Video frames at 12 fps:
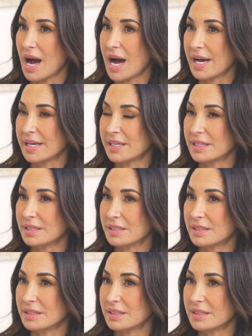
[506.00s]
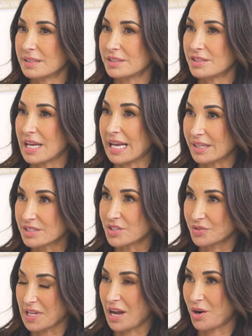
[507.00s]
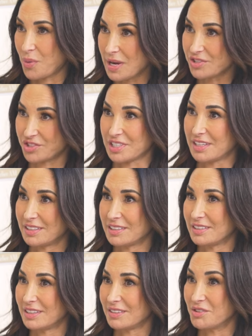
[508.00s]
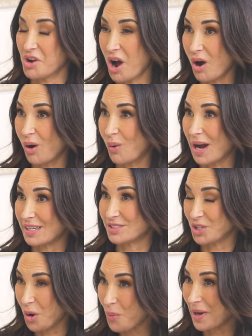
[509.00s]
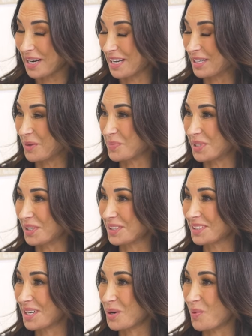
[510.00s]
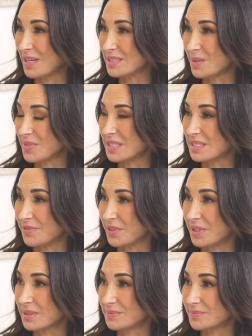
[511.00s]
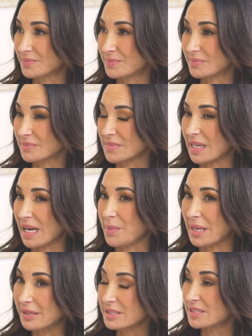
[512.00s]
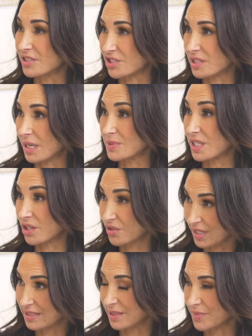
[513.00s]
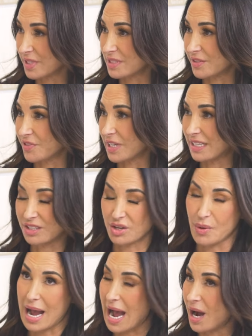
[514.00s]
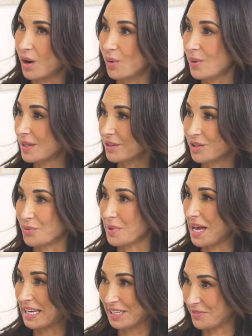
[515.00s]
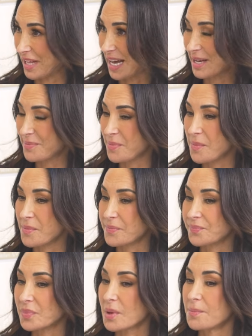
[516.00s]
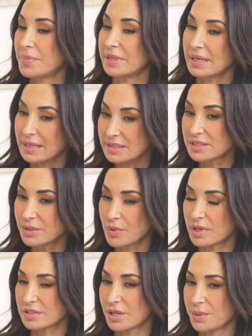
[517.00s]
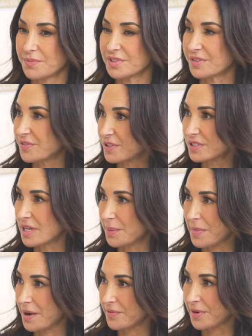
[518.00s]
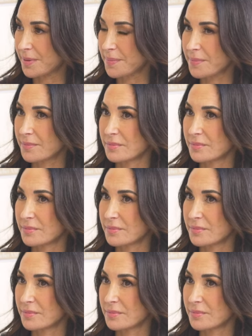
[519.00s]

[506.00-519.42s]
I answered that question no, I don't want to end up here. I want something different. And I made a decision that I was going to create something different. I didn't know how, I didn't know any of that. But as I walked home for the first time ever,